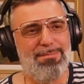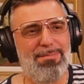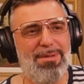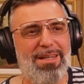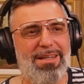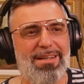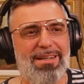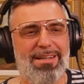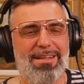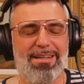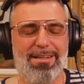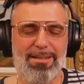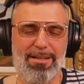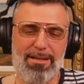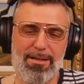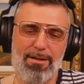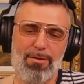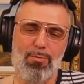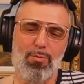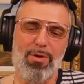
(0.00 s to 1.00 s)

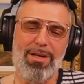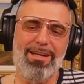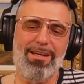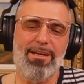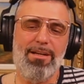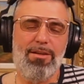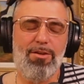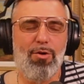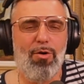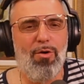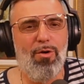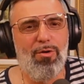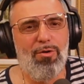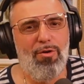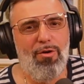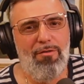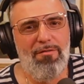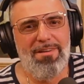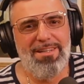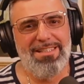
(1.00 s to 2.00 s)
And we hearing the whole
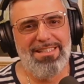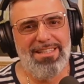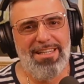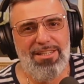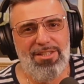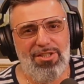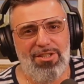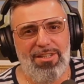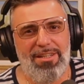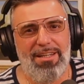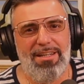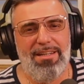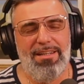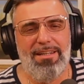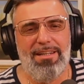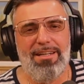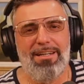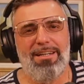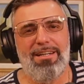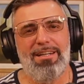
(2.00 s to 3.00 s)
conversation. And
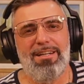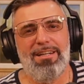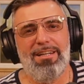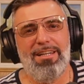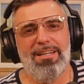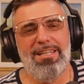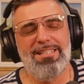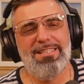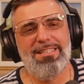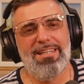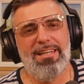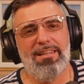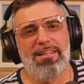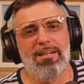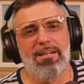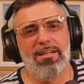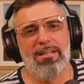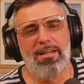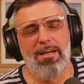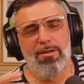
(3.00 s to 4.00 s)
he said to
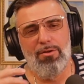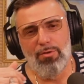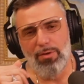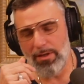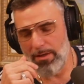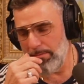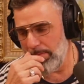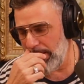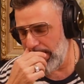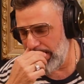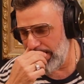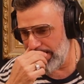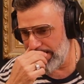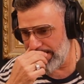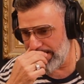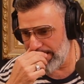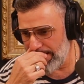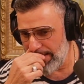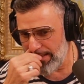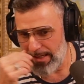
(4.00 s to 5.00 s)
her, can you give me his
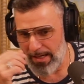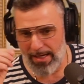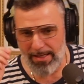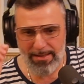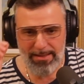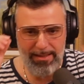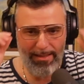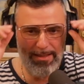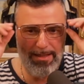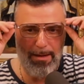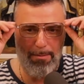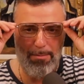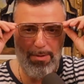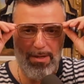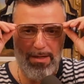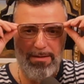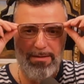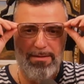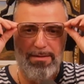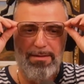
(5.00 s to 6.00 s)
ID number?
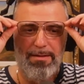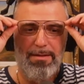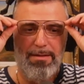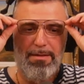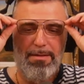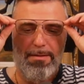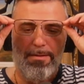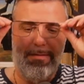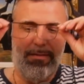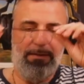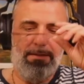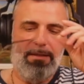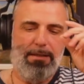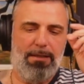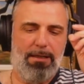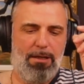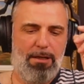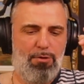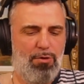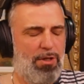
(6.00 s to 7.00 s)

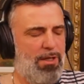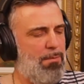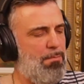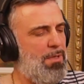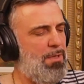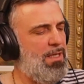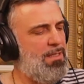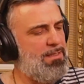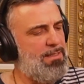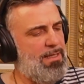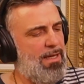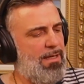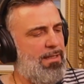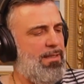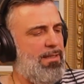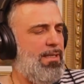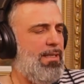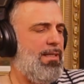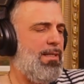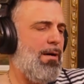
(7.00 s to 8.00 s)
Can you give me his
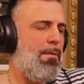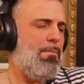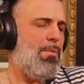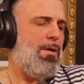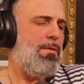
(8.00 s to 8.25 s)
ID number?